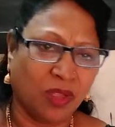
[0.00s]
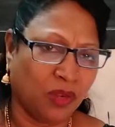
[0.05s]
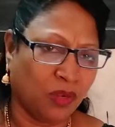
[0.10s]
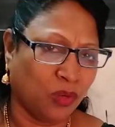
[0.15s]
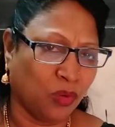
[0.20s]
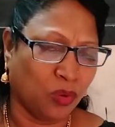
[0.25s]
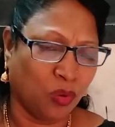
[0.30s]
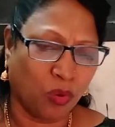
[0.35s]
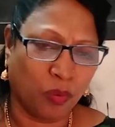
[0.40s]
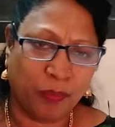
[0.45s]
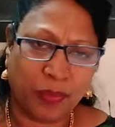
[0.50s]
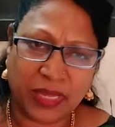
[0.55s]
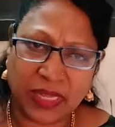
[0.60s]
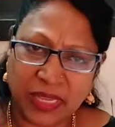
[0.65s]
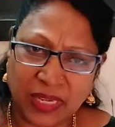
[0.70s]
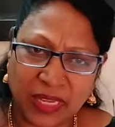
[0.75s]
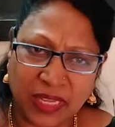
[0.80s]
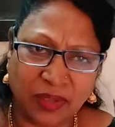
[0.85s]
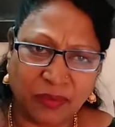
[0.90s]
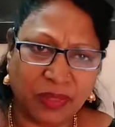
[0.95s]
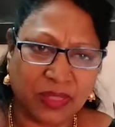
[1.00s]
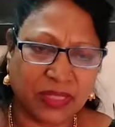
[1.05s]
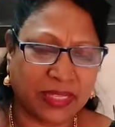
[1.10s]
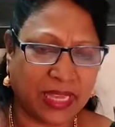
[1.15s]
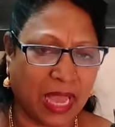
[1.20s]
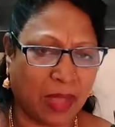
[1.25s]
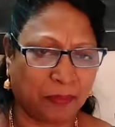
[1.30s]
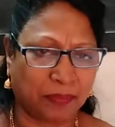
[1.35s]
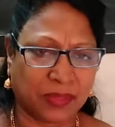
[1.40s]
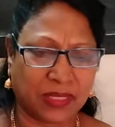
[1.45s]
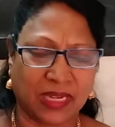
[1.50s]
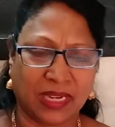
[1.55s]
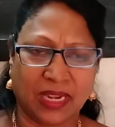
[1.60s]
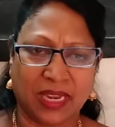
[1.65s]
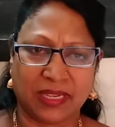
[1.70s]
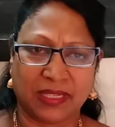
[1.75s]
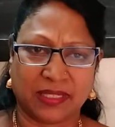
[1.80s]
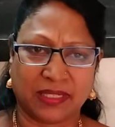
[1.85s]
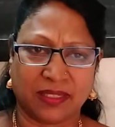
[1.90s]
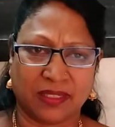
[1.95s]
no beginning with capital
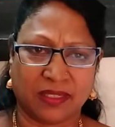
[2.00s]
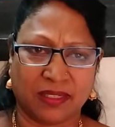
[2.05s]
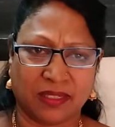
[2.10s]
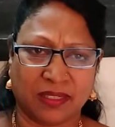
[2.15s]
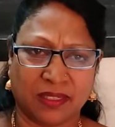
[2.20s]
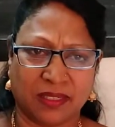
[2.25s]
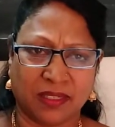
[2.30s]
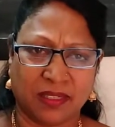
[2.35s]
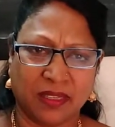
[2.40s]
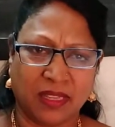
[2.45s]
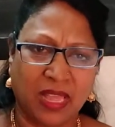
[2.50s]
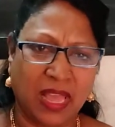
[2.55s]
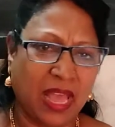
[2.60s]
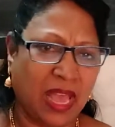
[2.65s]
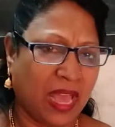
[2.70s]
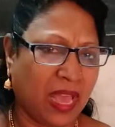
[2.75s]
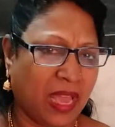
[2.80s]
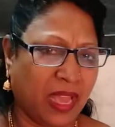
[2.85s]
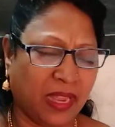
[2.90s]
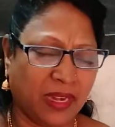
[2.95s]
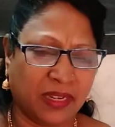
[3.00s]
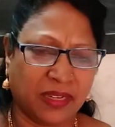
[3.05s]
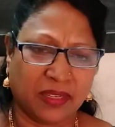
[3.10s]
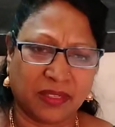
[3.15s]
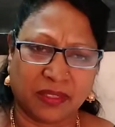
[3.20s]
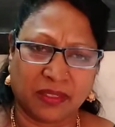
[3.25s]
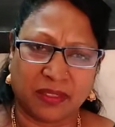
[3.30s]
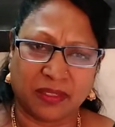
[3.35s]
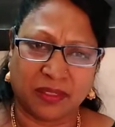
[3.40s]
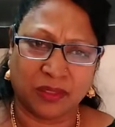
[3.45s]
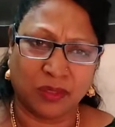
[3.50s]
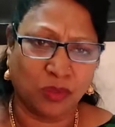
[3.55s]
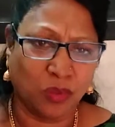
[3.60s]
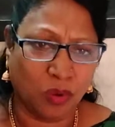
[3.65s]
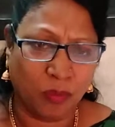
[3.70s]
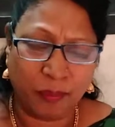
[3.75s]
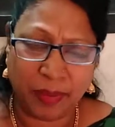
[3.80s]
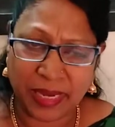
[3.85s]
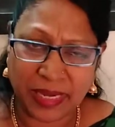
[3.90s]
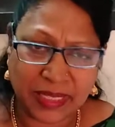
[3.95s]
letter, and
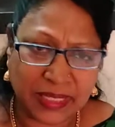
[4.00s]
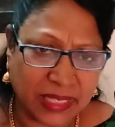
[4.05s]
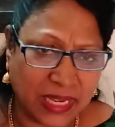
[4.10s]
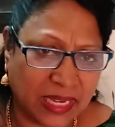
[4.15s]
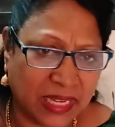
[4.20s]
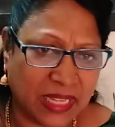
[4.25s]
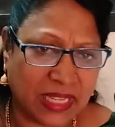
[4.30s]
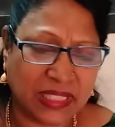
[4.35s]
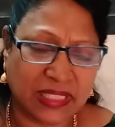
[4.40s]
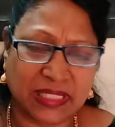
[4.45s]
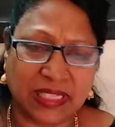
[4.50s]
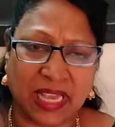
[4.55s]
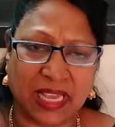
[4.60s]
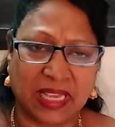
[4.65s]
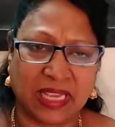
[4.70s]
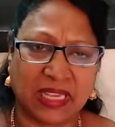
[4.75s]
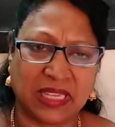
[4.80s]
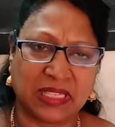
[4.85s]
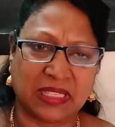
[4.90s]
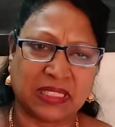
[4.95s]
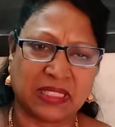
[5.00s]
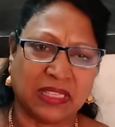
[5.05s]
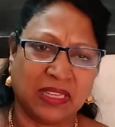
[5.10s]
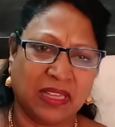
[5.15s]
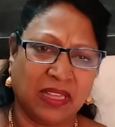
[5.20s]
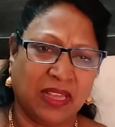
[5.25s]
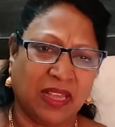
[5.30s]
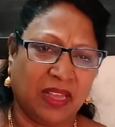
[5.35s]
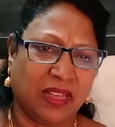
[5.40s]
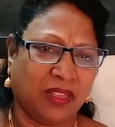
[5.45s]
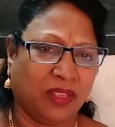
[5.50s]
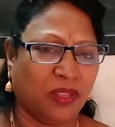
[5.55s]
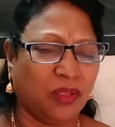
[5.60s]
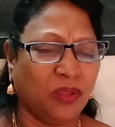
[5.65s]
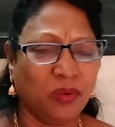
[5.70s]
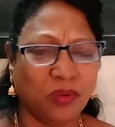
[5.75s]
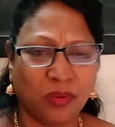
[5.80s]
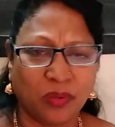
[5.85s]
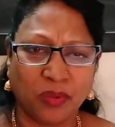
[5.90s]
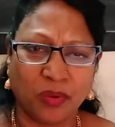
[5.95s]
no maintaining size.
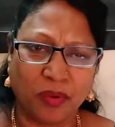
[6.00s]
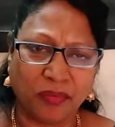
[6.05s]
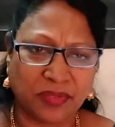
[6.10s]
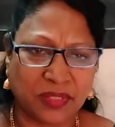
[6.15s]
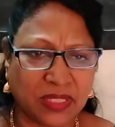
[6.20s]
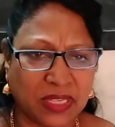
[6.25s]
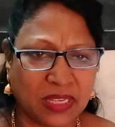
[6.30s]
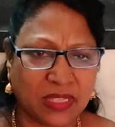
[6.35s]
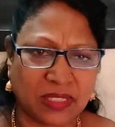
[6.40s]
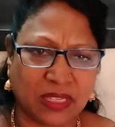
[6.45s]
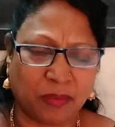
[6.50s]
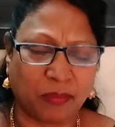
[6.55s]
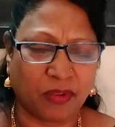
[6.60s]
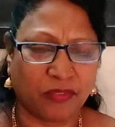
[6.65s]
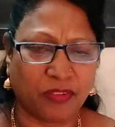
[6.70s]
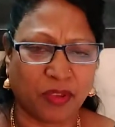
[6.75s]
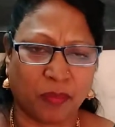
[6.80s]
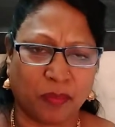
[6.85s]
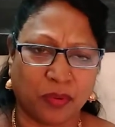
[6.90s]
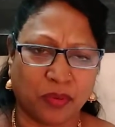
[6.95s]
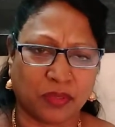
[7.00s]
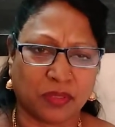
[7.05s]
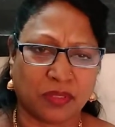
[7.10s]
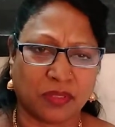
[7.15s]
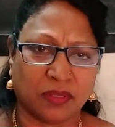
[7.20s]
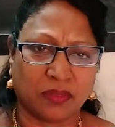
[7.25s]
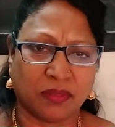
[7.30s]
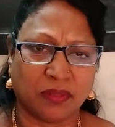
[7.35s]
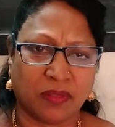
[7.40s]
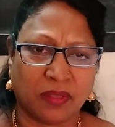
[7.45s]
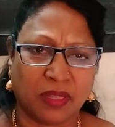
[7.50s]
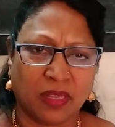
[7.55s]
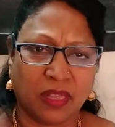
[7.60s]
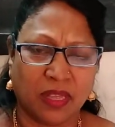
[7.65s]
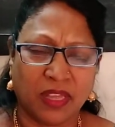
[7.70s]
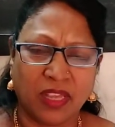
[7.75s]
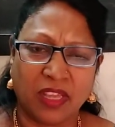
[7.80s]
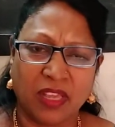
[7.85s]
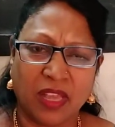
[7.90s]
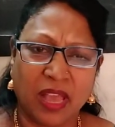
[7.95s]
You have seen some of your books.
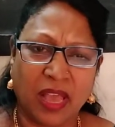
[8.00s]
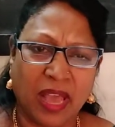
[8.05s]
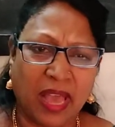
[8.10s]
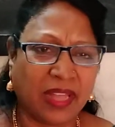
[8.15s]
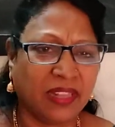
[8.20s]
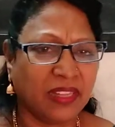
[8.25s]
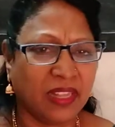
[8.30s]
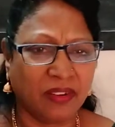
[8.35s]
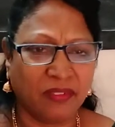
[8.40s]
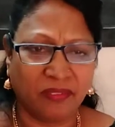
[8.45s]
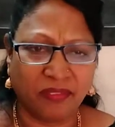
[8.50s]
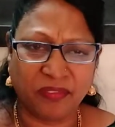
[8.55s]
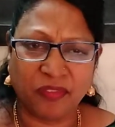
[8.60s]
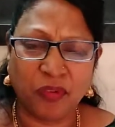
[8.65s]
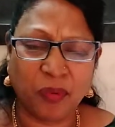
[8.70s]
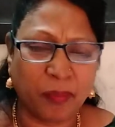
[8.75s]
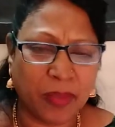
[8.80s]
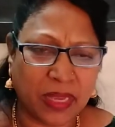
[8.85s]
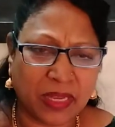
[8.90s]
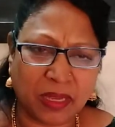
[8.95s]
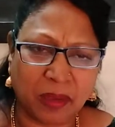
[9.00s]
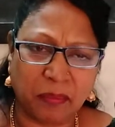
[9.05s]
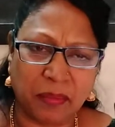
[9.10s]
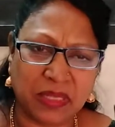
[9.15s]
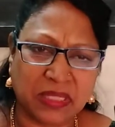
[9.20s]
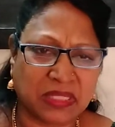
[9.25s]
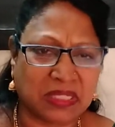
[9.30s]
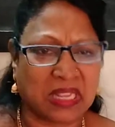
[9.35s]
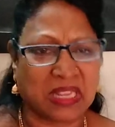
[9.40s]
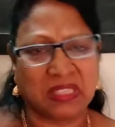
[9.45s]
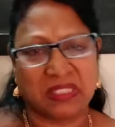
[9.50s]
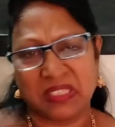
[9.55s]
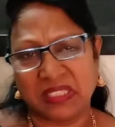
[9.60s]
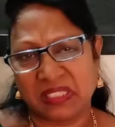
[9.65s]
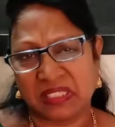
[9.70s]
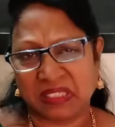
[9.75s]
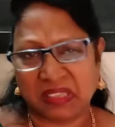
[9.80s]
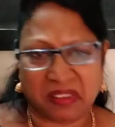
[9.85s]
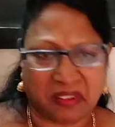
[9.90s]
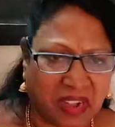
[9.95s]
And then if you make a mistake,
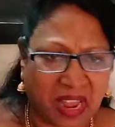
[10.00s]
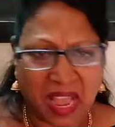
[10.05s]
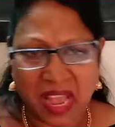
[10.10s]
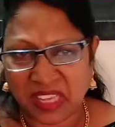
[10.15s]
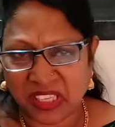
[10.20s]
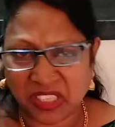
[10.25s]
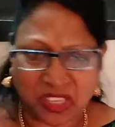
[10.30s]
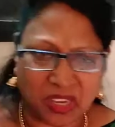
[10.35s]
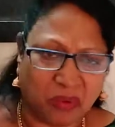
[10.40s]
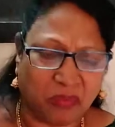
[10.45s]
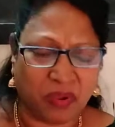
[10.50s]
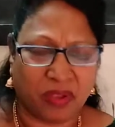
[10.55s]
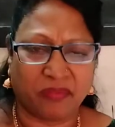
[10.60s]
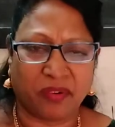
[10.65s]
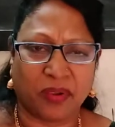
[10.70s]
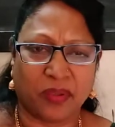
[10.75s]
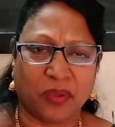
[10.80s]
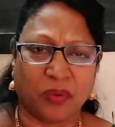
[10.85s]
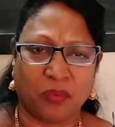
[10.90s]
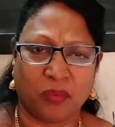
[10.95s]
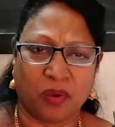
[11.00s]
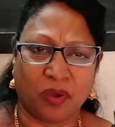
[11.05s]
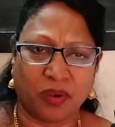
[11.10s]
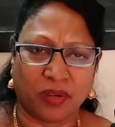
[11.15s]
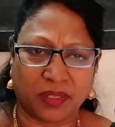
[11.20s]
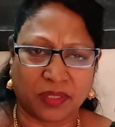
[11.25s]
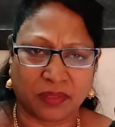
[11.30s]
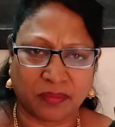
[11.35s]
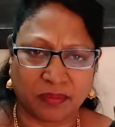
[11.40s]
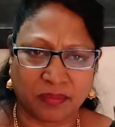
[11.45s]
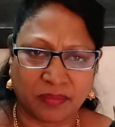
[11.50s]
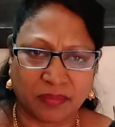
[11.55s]
just scratch however you want.